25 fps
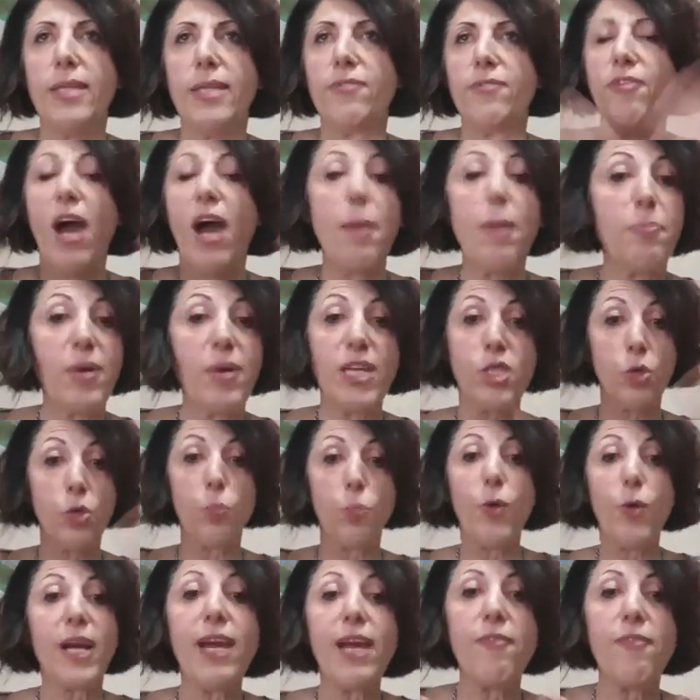vibration,
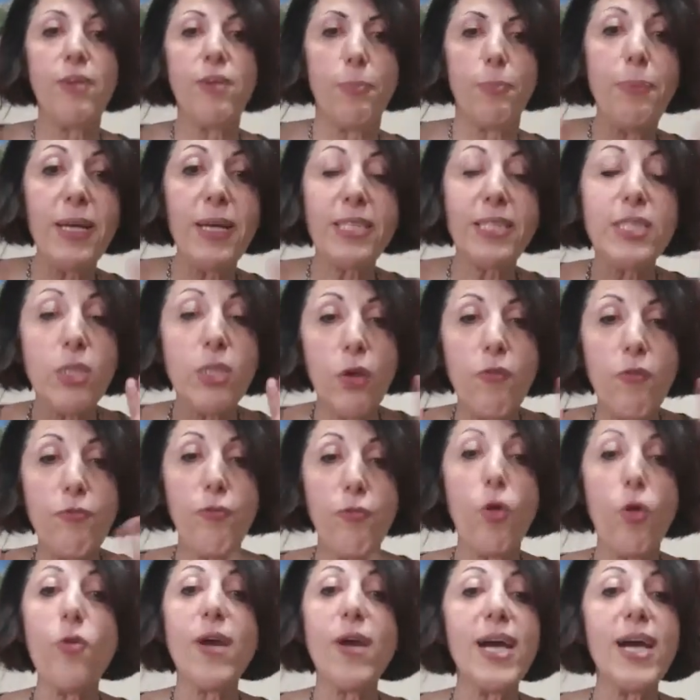whatever. But
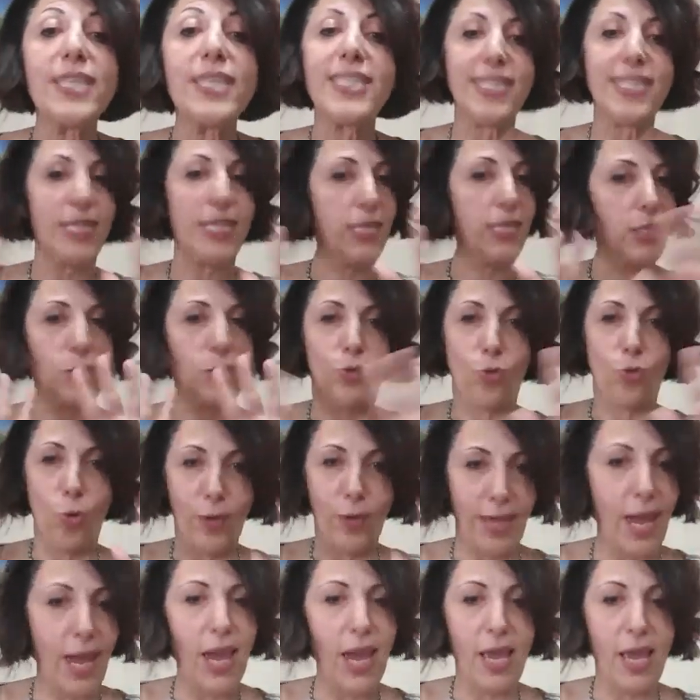for us, this is
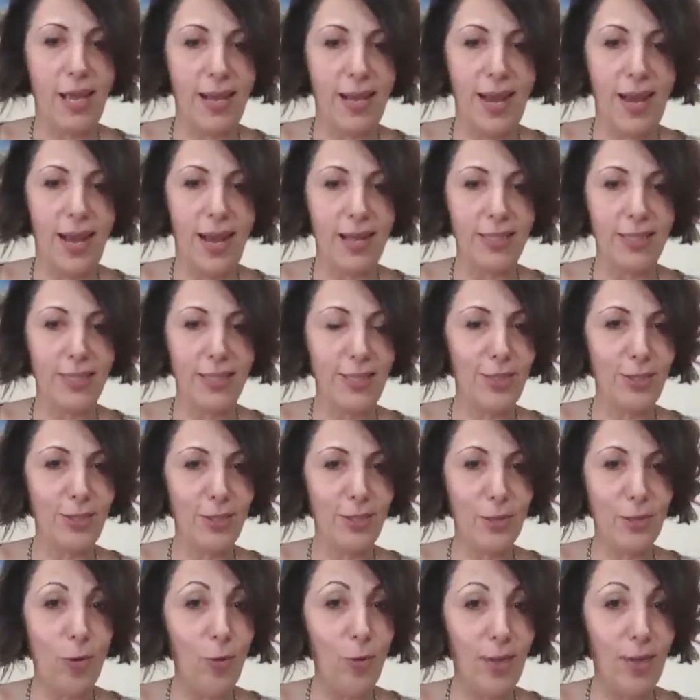okay, guys.
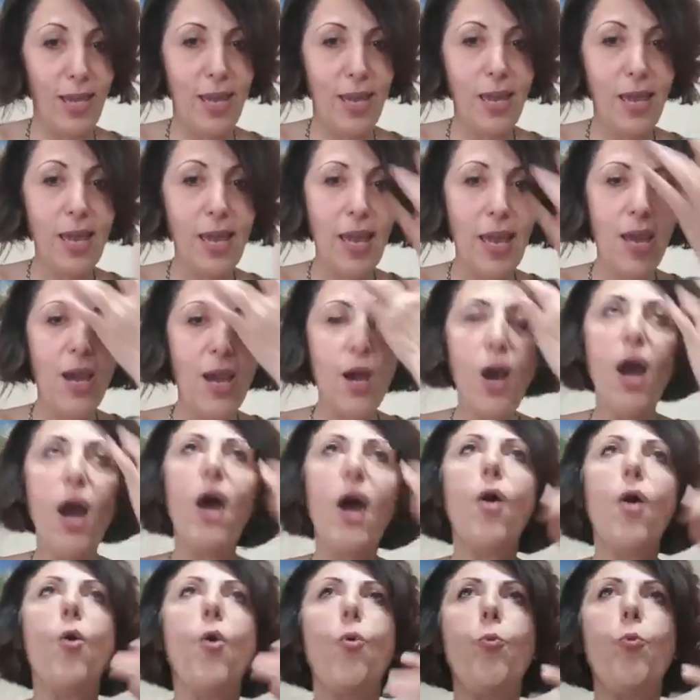Okay?
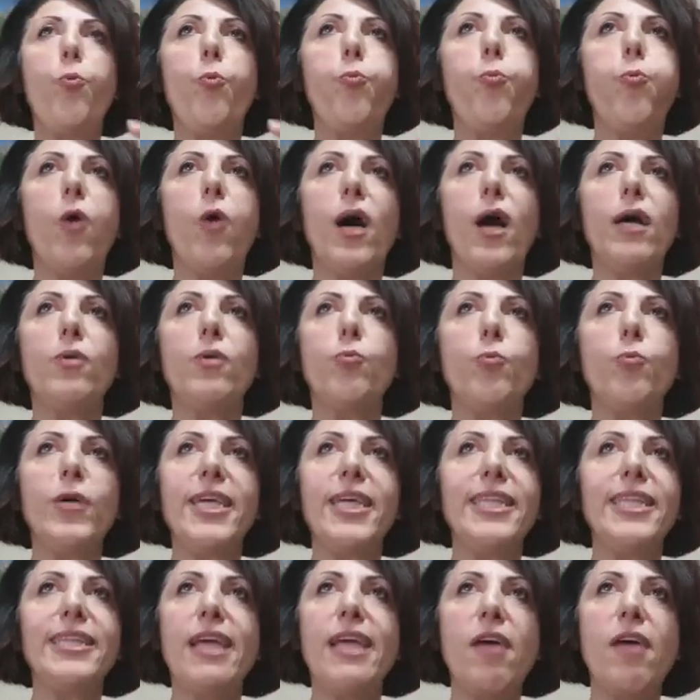
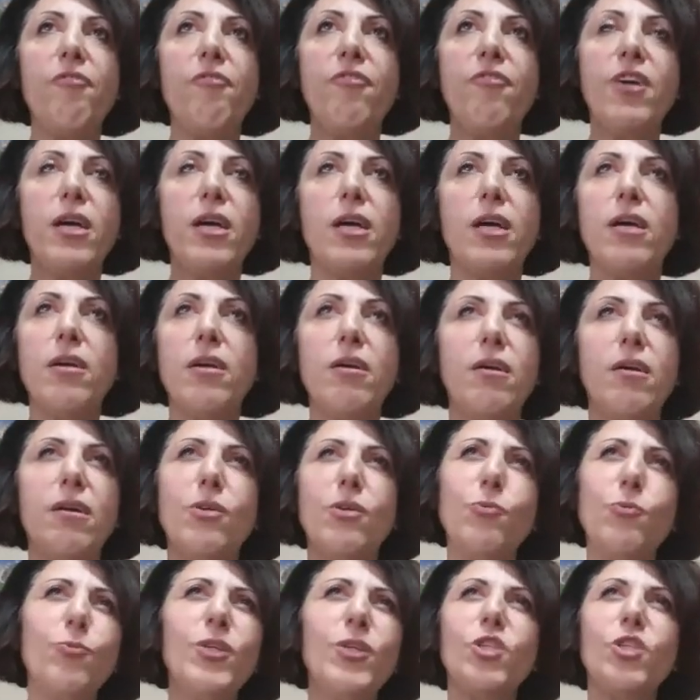We
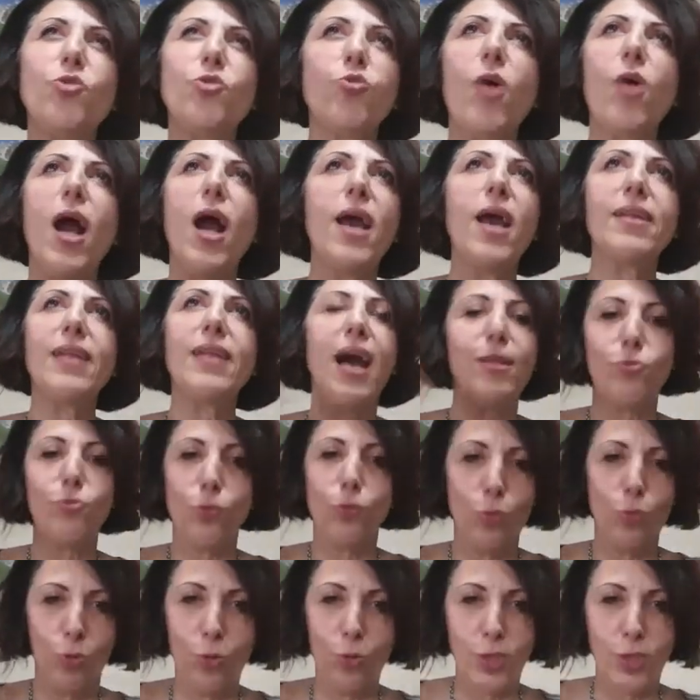try not to
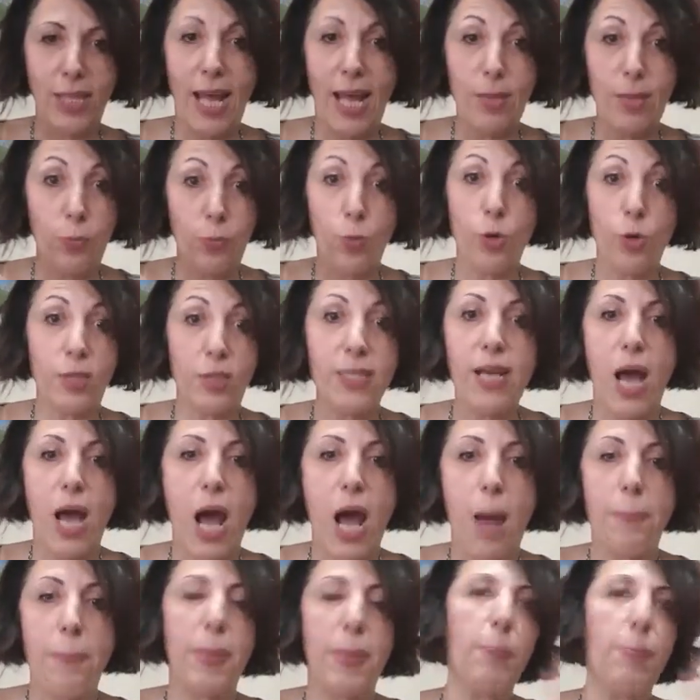use that word
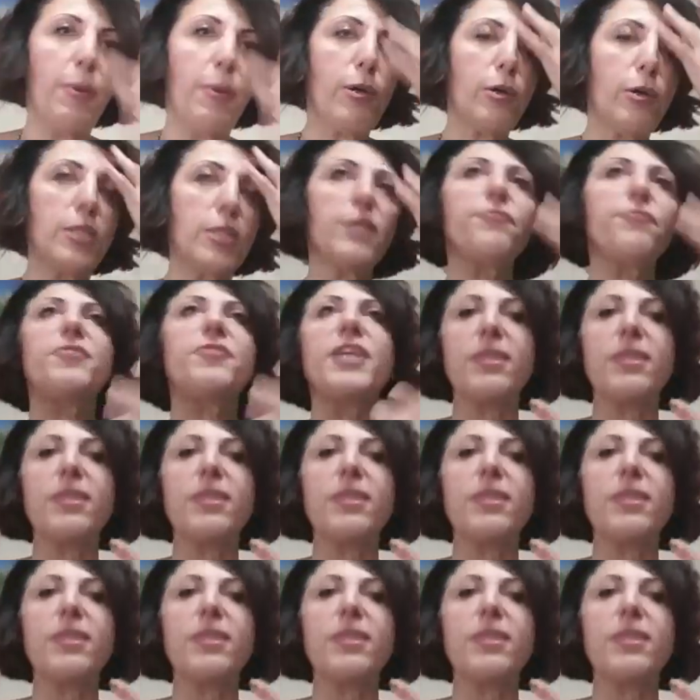copy, because if